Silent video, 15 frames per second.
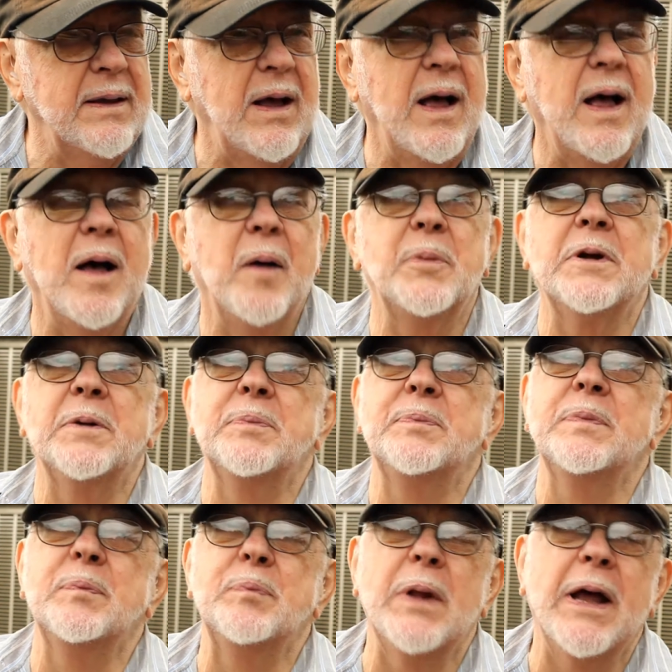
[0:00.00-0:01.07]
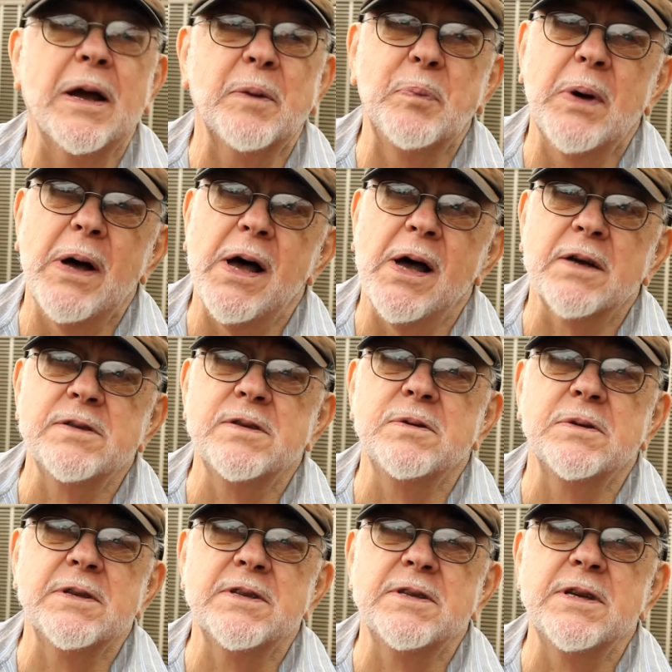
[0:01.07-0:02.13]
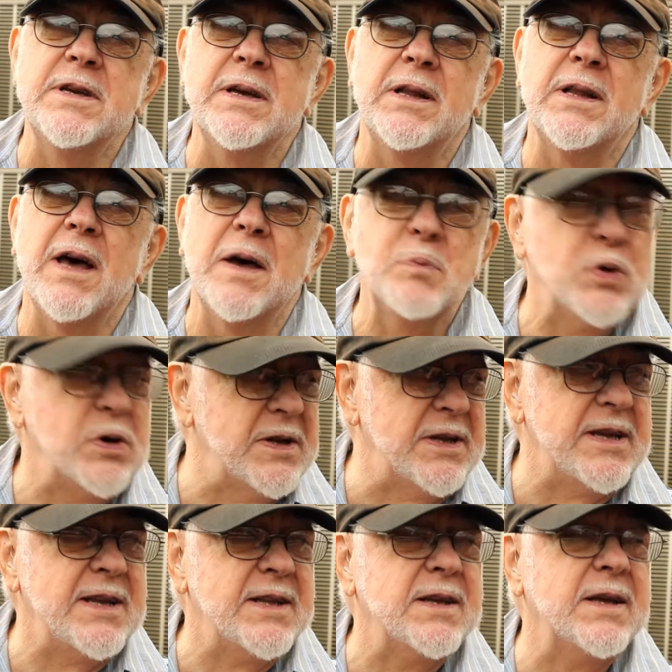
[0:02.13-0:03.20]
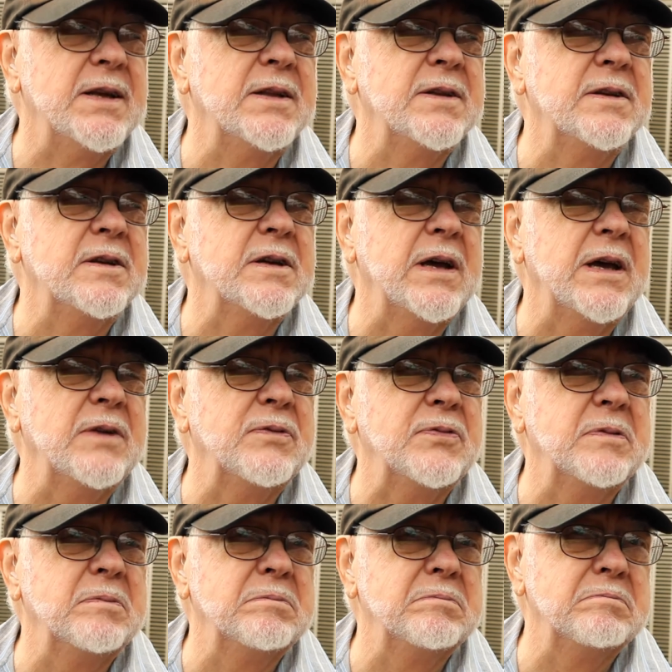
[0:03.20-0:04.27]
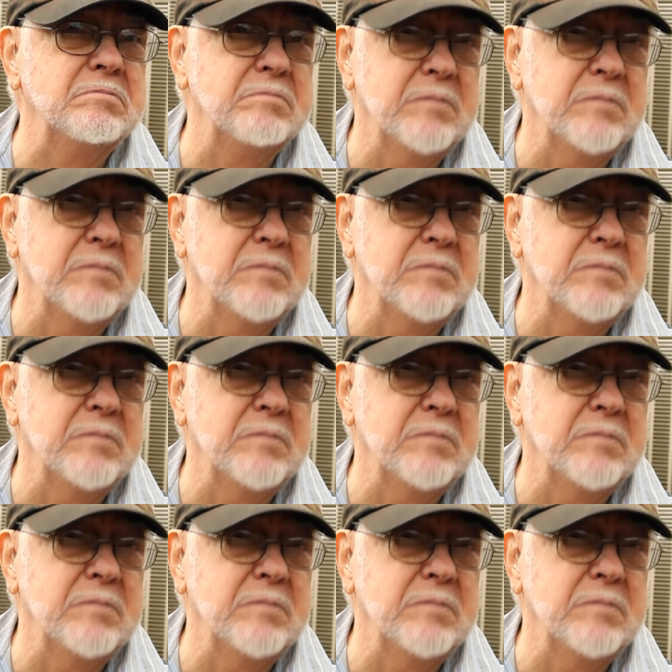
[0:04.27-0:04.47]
But a black box, you can see a lot more detail than you can from